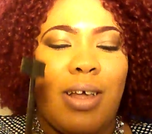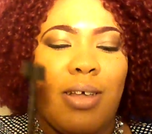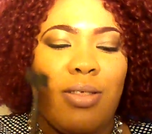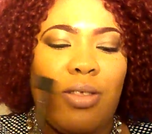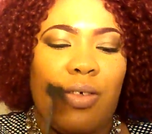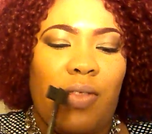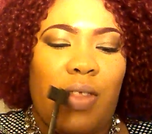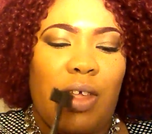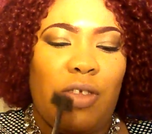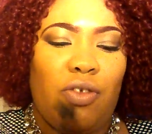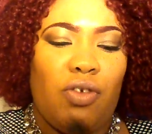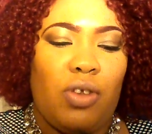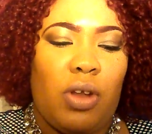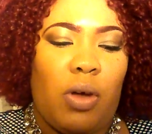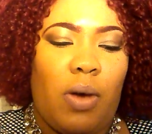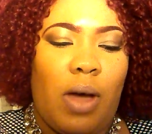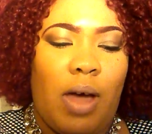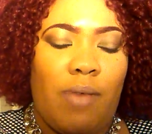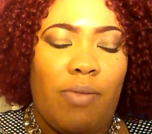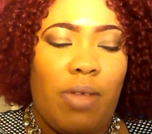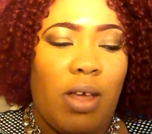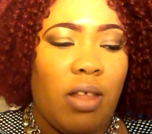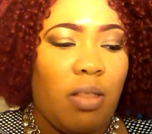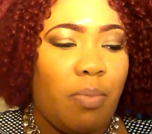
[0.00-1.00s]
out so that you don't
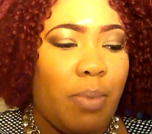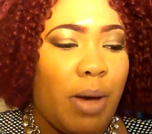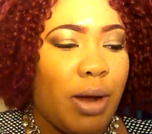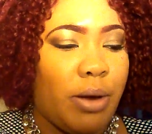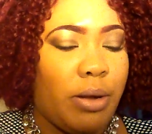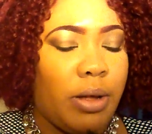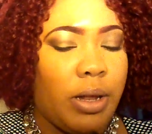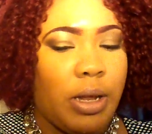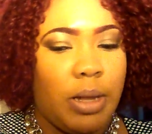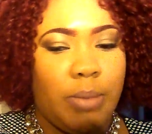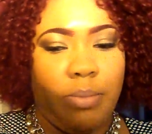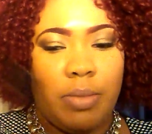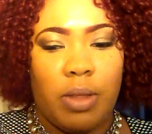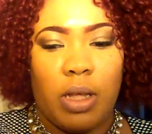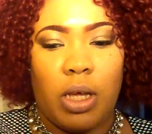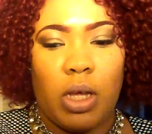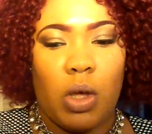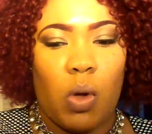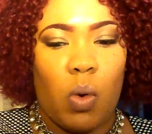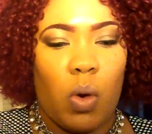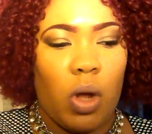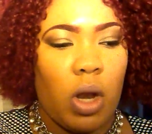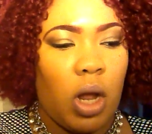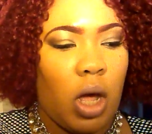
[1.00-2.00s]
have that spider clump
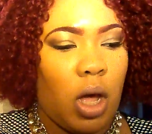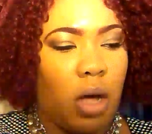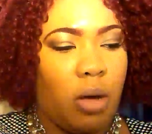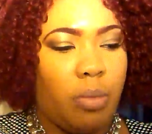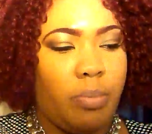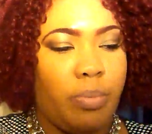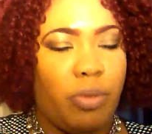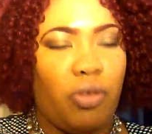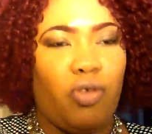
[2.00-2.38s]
thing going on.